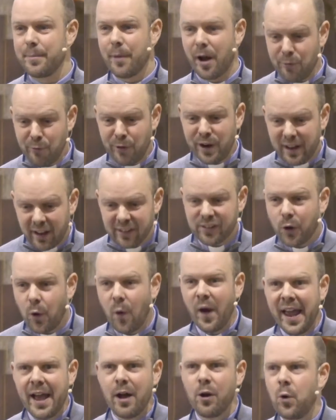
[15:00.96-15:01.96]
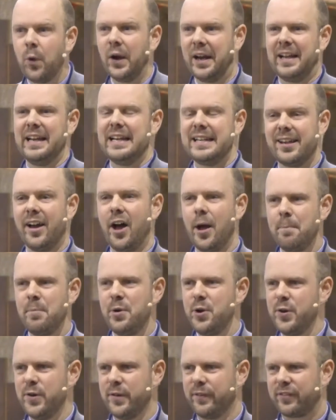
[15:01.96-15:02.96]
them, I realize quite how quickly time
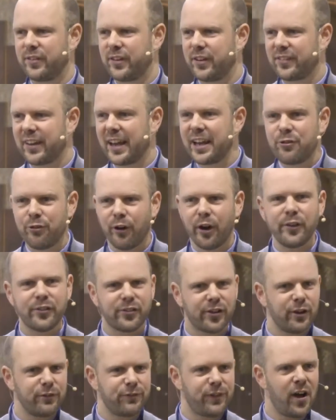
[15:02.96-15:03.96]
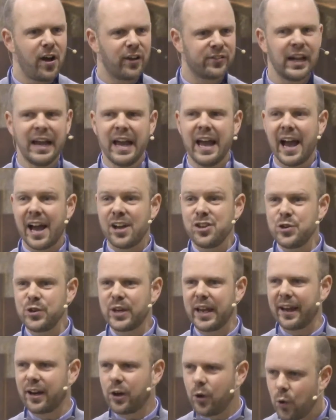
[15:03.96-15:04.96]
moves because they grow so fast. And you
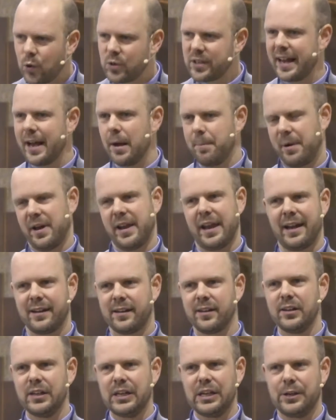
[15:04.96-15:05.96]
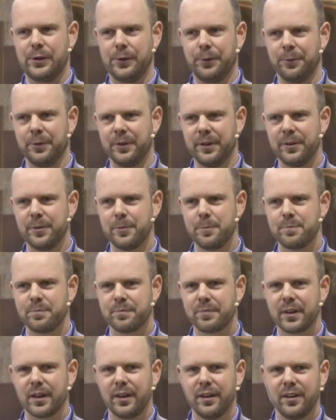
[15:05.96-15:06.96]
get caught out by that, don't you?
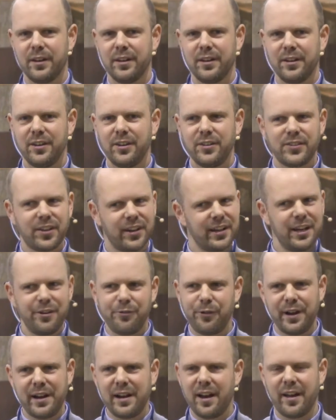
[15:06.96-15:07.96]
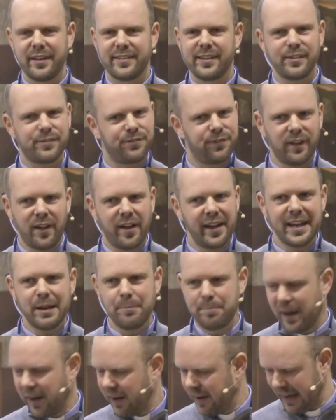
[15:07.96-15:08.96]
You suddenly realize it's
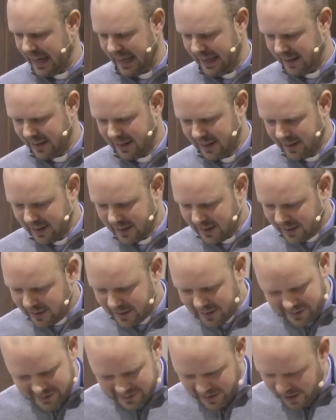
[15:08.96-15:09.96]
flying by. This